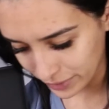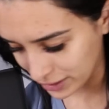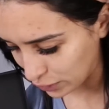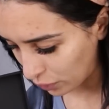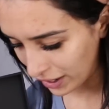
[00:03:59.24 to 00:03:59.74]

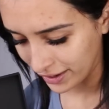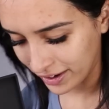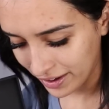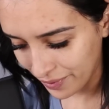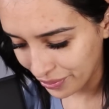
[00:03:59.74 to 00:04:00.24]
was the one
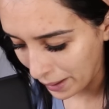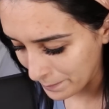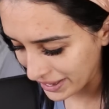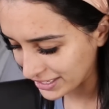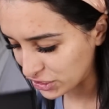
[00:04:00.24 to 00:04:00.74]
that
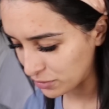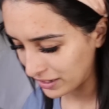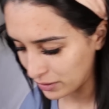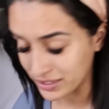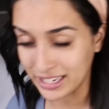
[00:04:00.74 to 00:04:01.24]
messaged
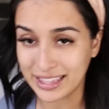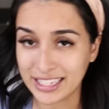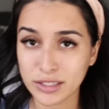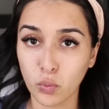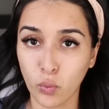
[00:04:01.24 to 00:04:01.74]
me and was like, that's a